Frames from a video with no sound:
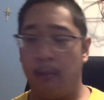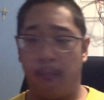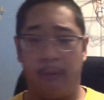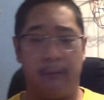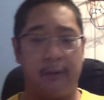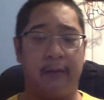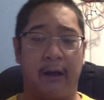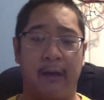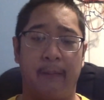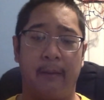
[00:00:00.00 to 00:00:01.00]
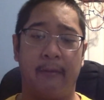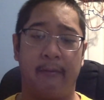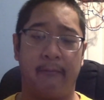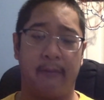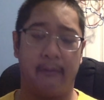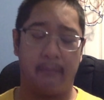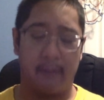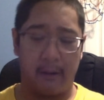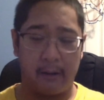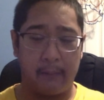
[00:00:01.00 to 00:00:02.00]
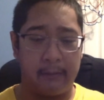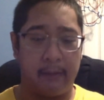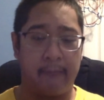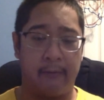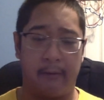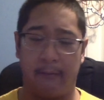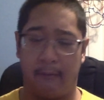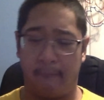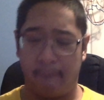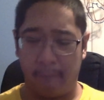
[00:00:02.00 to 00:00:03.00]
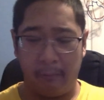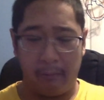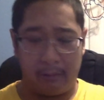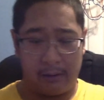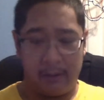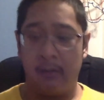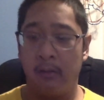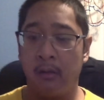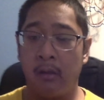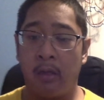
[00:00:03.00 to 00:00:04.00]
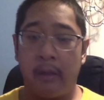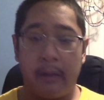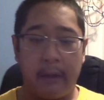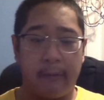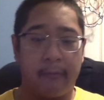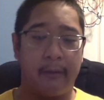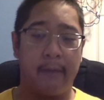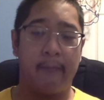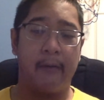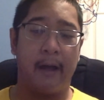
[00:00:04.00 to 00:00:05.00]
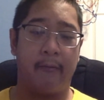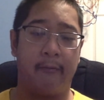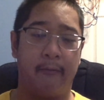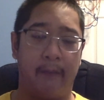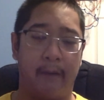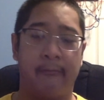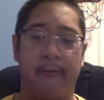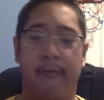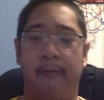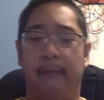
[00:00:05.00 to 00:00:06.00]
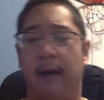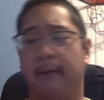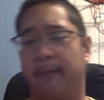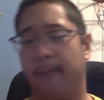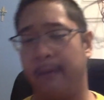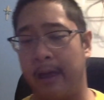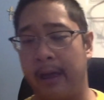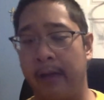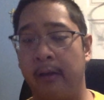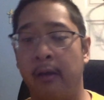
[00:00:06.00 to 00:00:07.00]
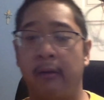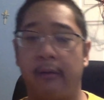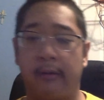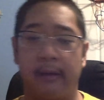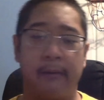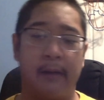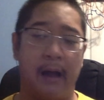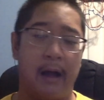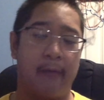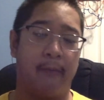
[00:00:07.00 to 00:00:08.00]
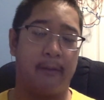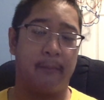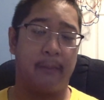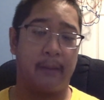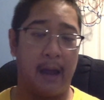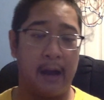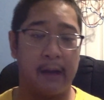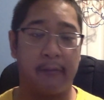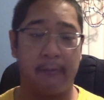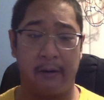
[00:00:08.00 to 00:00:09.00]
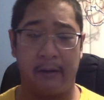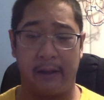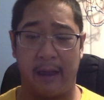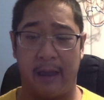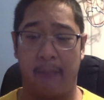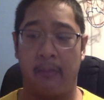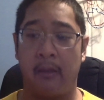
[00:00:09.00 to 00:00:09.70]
But what the documentation is there for is to give you guys directions of how to play, give you guys what mechanics are in the game,